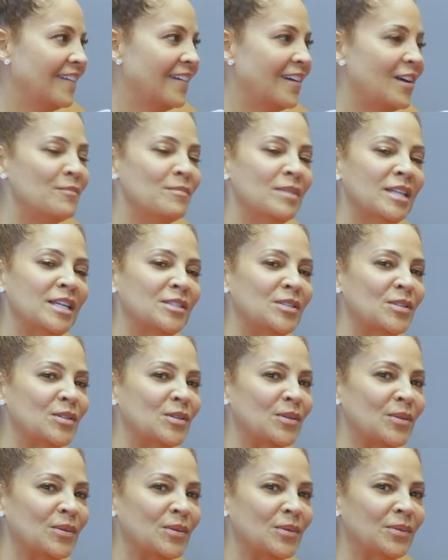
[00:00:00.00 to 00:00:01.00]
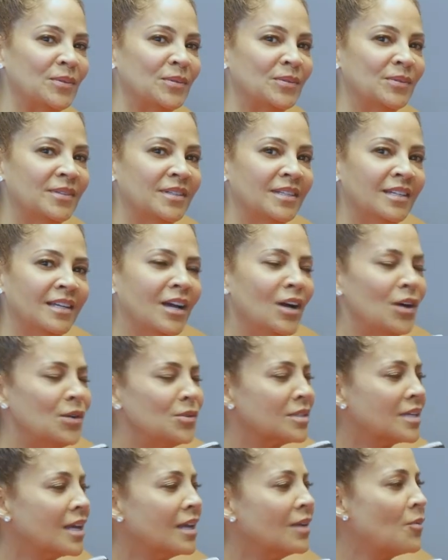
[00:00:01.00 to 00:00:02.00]
God bless you.
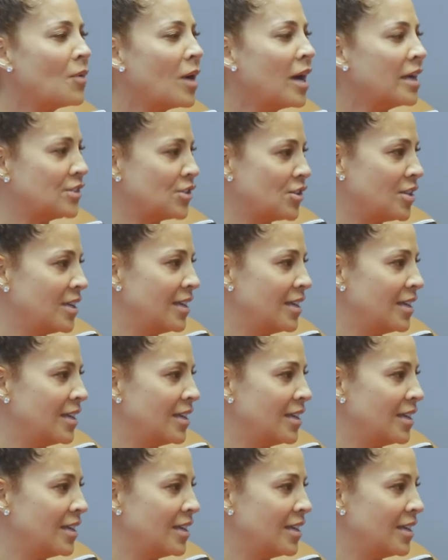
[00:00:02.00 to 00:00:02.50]
Who's going to watch